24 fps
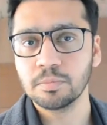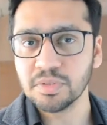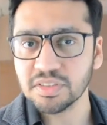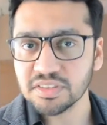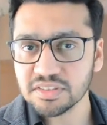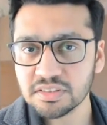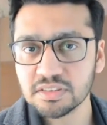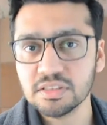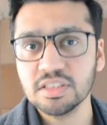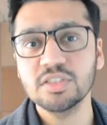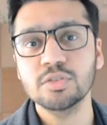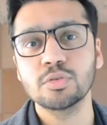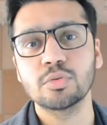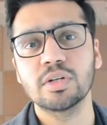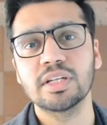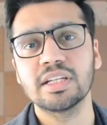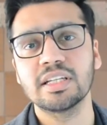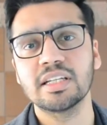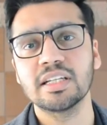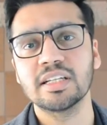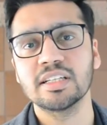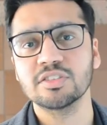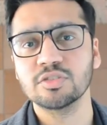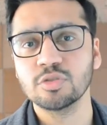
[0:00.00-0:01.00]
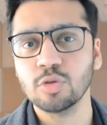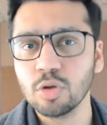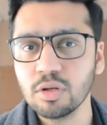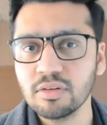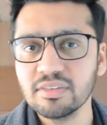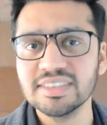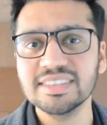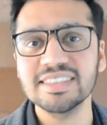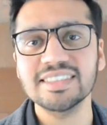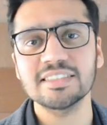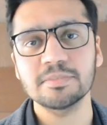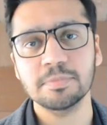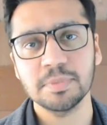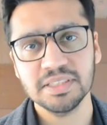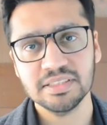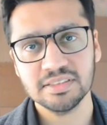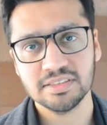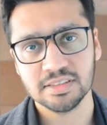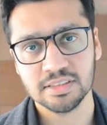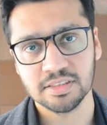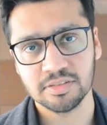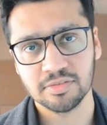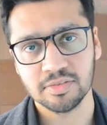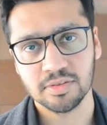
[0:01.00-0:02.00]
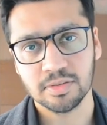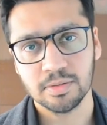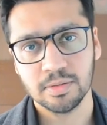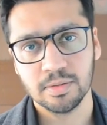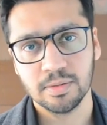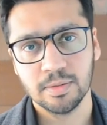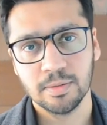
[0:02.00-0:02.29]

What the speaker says: personal training is always expensive.